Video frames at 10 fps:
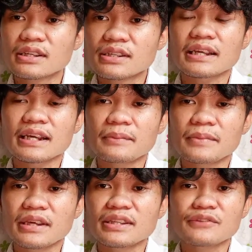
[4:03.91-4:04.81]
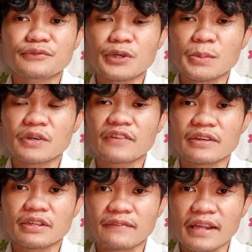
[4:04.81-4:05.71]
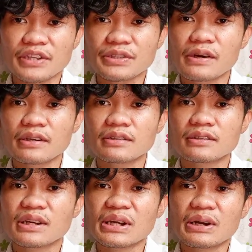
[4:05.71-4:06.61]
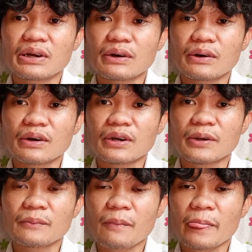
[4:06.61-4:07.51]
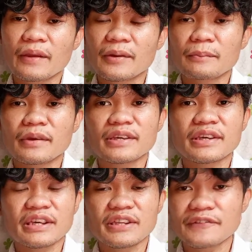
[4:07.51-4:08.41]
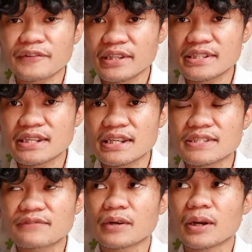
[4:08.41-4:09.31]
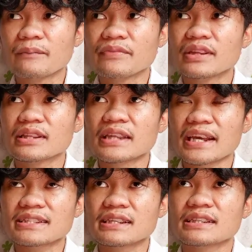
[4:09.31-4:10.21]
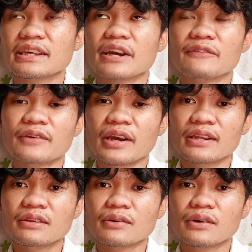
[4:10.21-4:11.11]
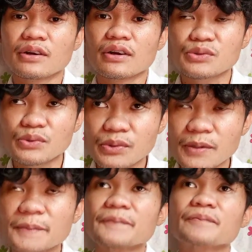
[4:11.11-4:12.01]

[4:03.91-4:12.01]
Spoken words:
It can be in the form of a reflection or making inferences from the text that they have read or to